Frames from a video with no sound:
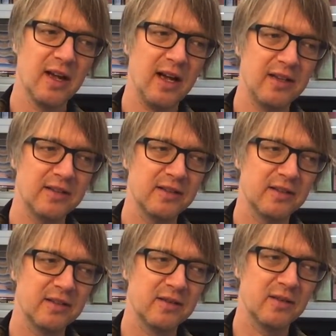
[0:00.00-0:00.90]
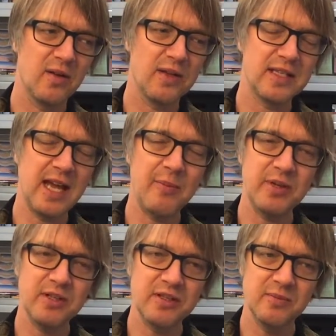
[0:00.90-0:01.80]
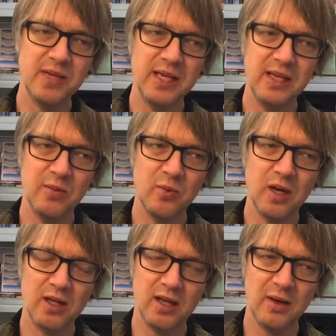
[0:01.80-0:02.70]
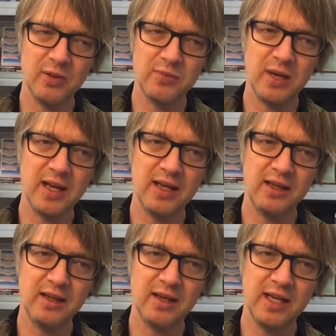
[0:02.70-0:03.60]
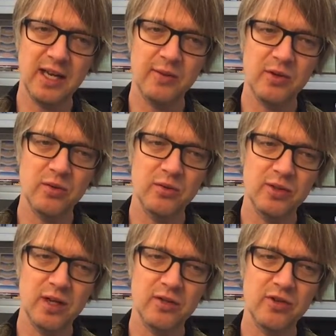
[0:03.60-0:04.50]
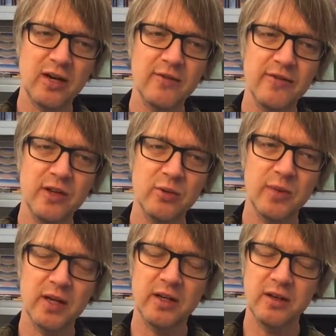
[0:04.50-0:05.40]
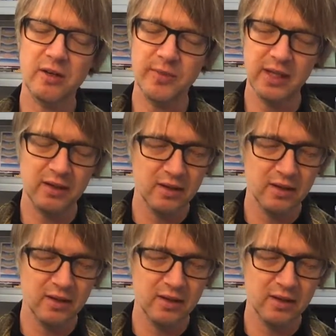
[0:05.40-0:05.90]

And this happened to me while I was playing a game called Track and Field by Konami.